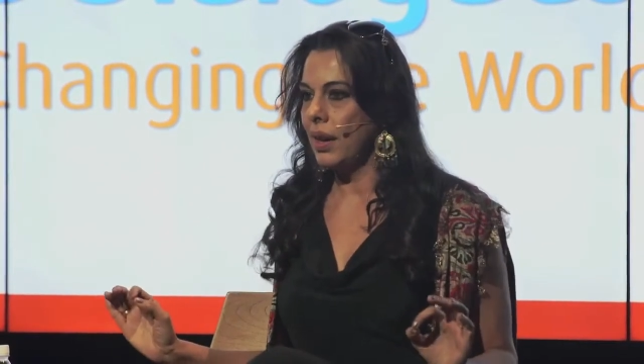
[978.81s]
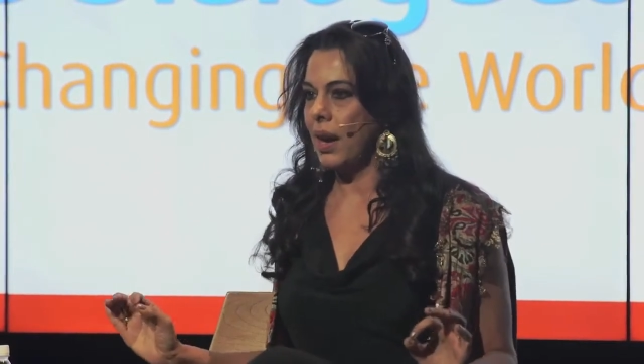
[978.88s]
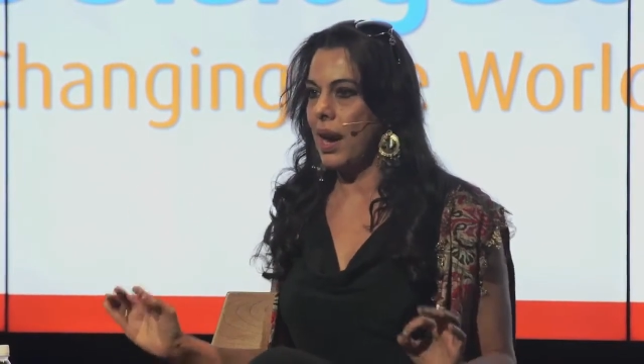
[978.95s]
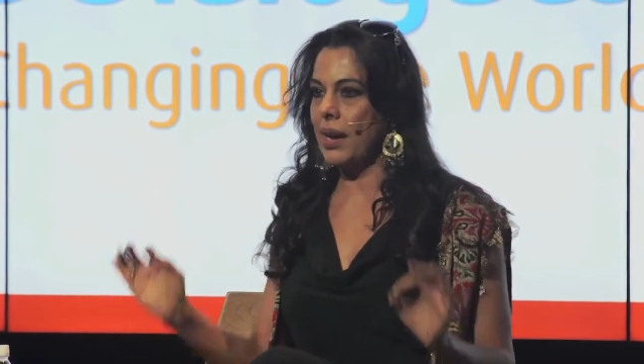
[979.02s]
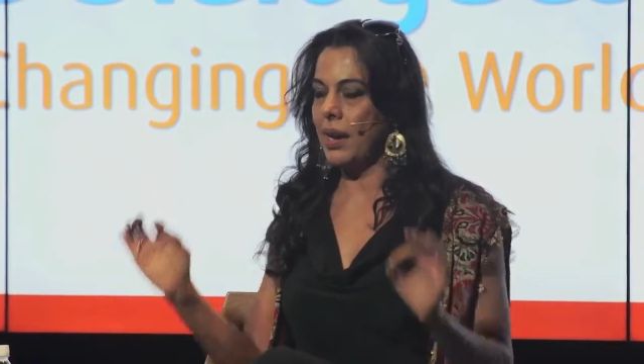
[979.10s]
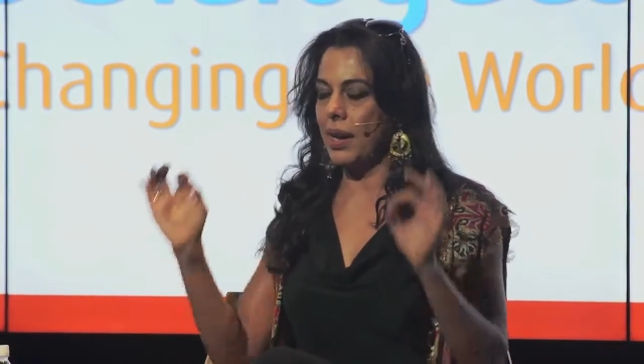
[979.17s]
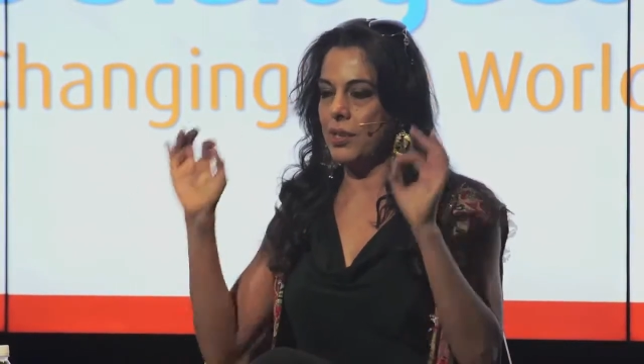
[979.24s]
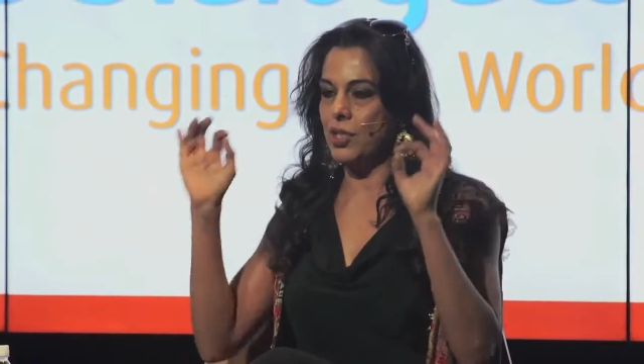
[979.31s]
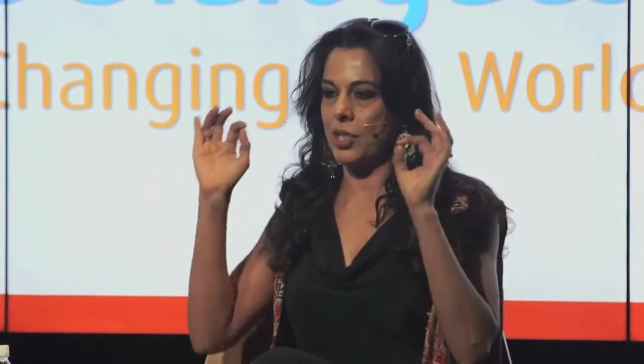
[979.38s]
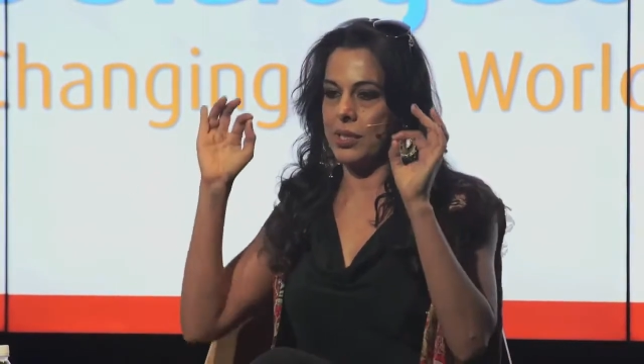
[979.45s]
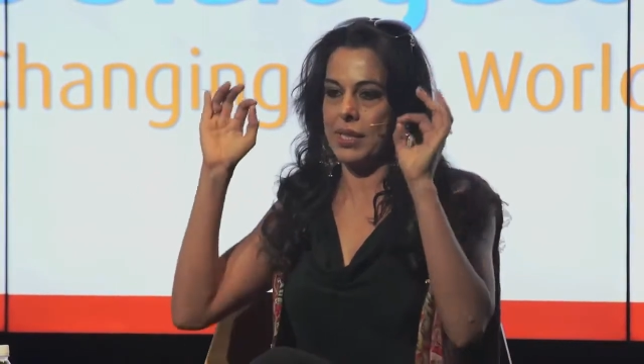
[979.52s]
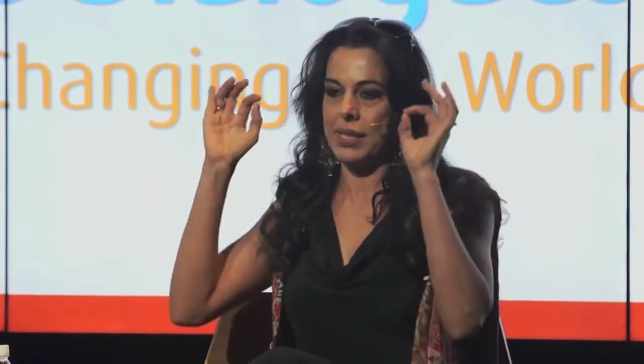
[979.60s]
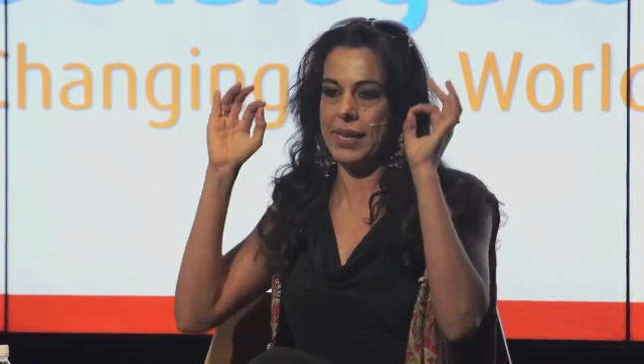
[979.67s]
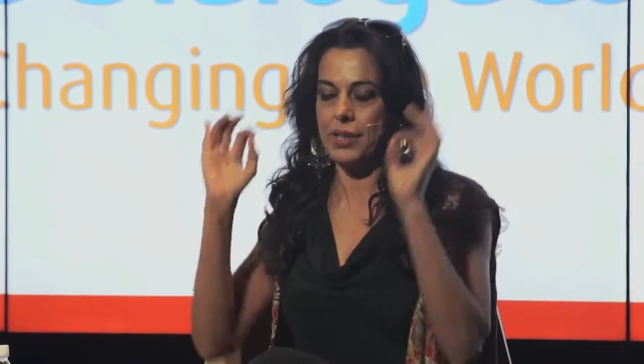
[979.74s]
And I
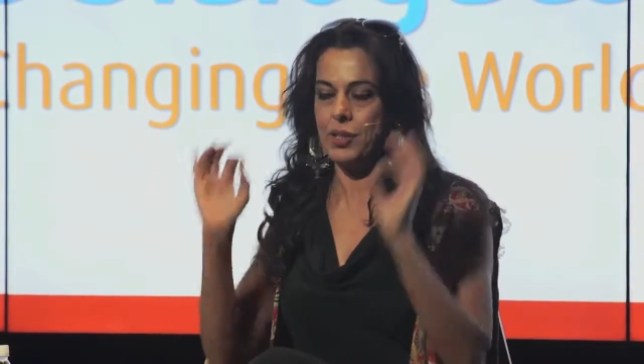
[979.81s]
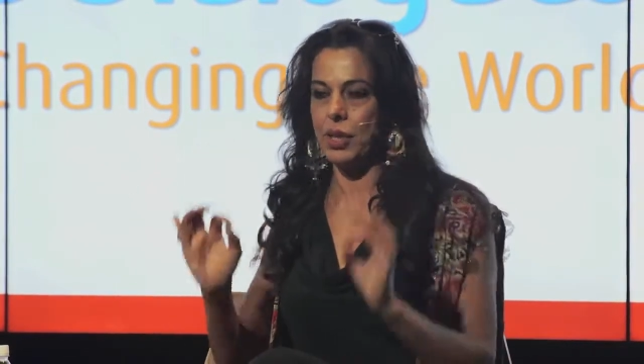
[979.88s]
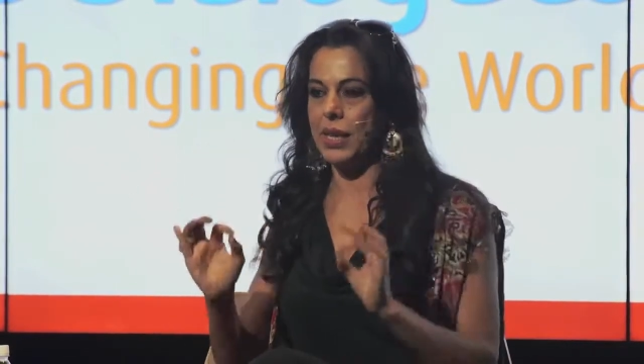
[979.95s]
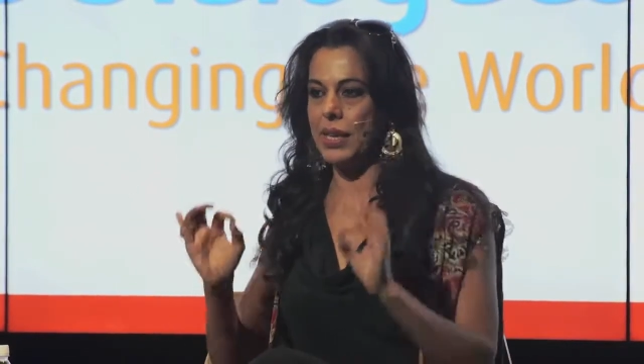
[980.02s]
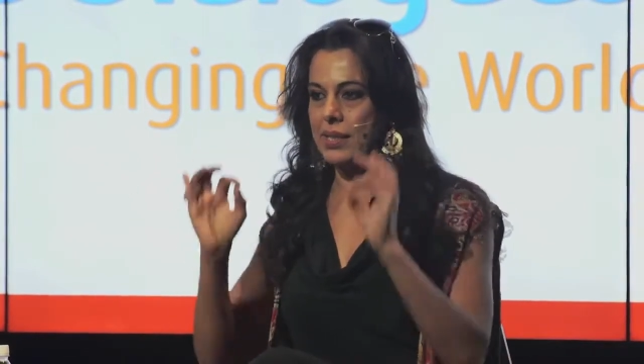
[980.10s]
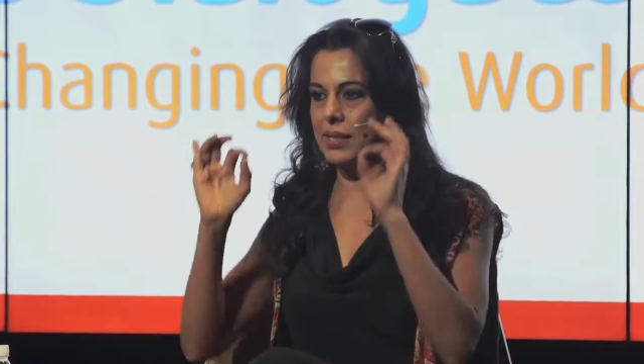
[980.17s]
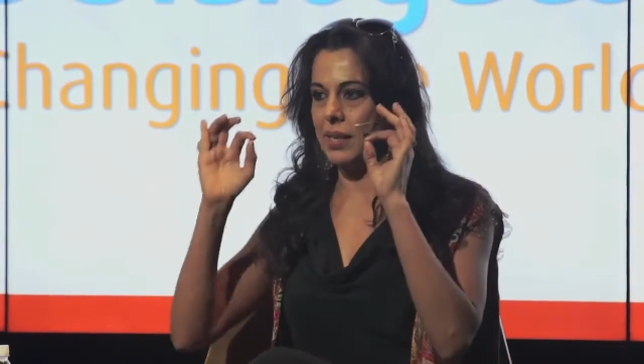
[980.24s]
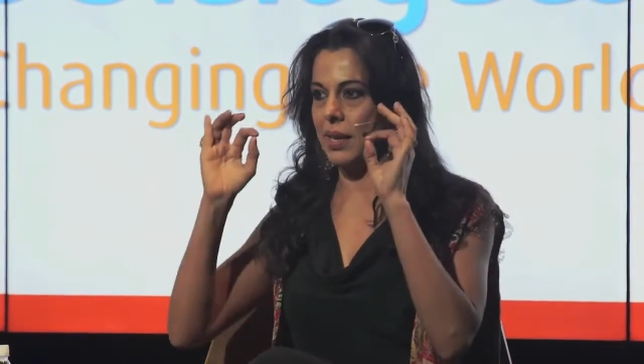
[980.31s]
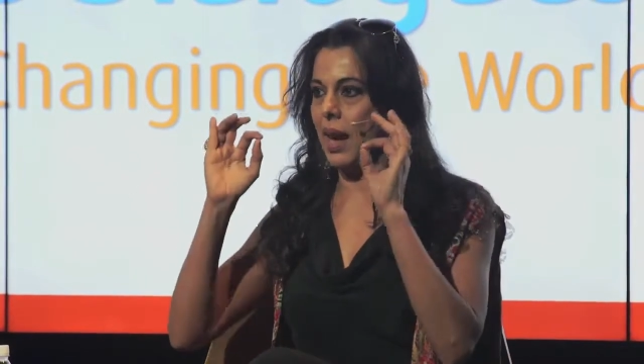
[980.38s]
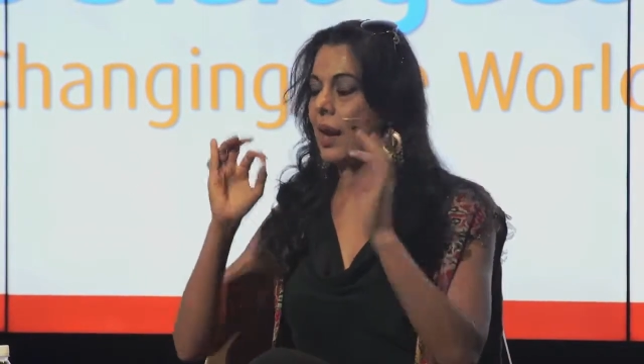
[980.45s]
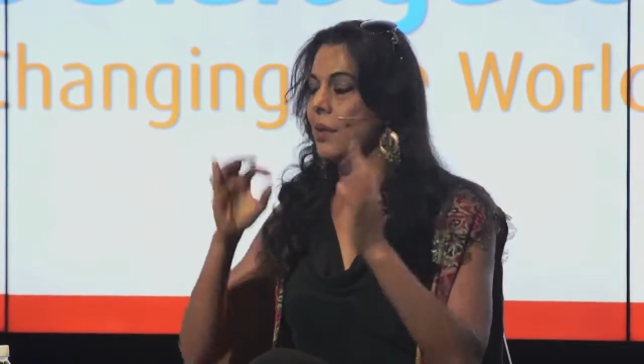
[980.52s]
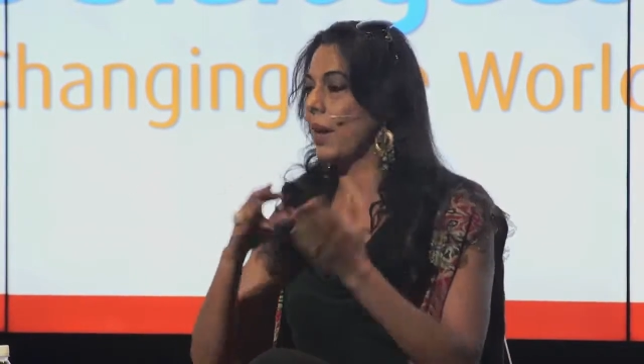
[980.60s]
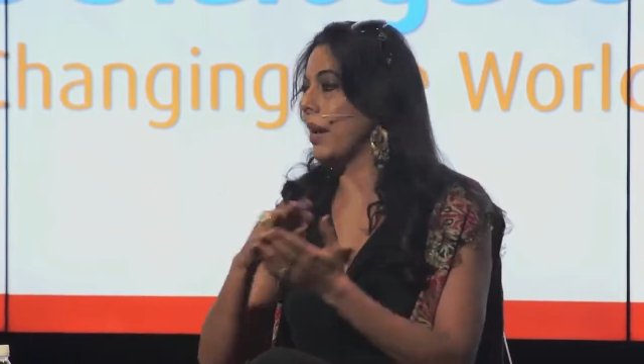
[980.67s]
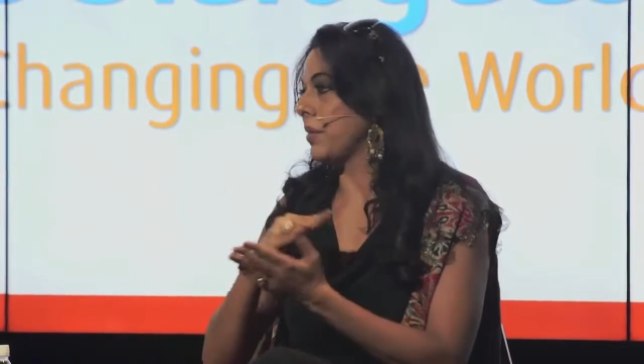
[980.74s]
just literally,
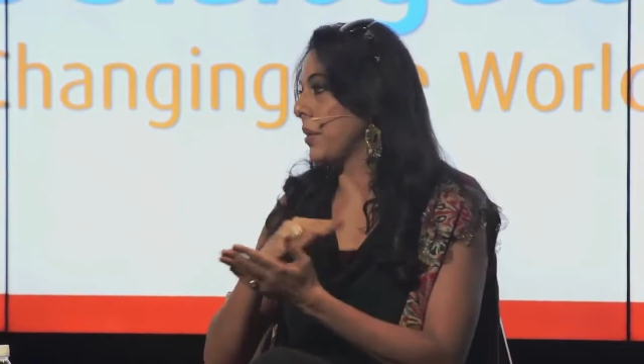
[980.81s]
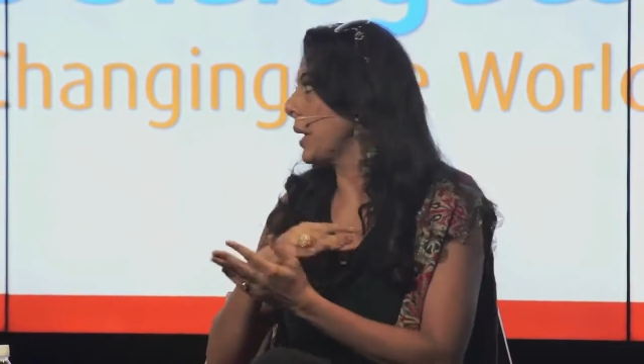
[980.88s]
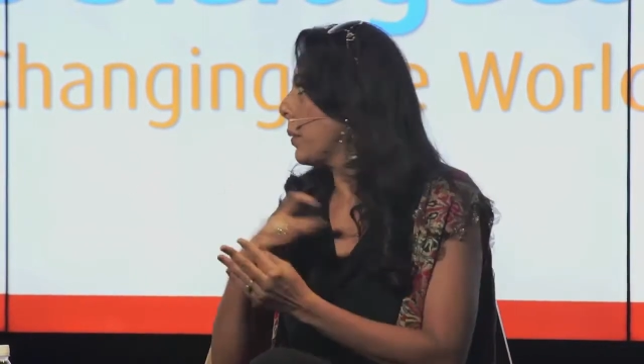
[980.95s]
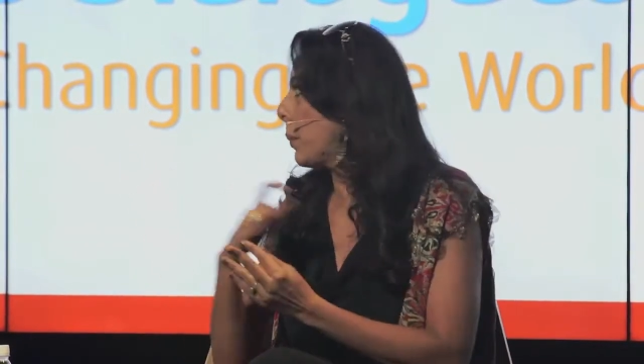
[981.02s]
I read a